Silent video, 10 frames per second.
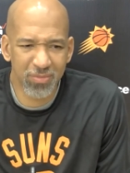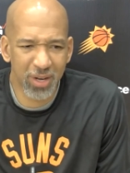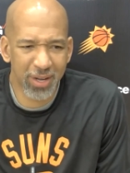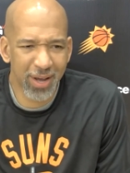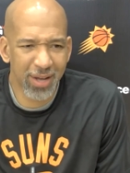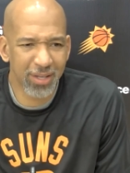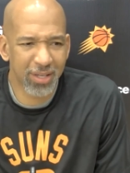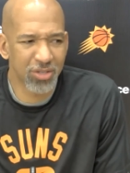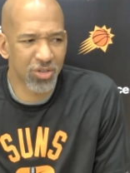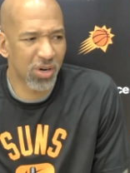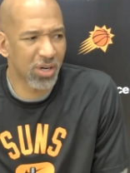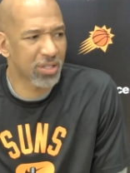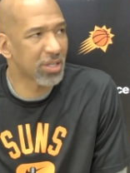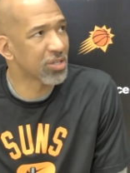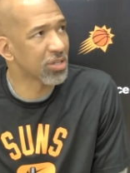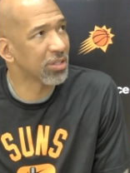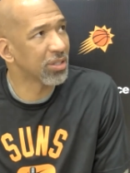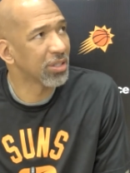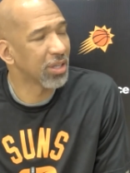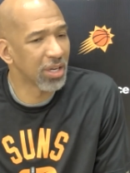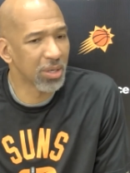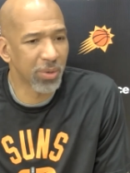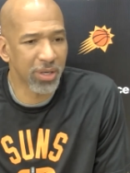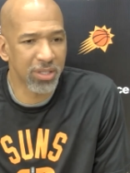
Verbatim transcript: a guy that can draw attention anyway.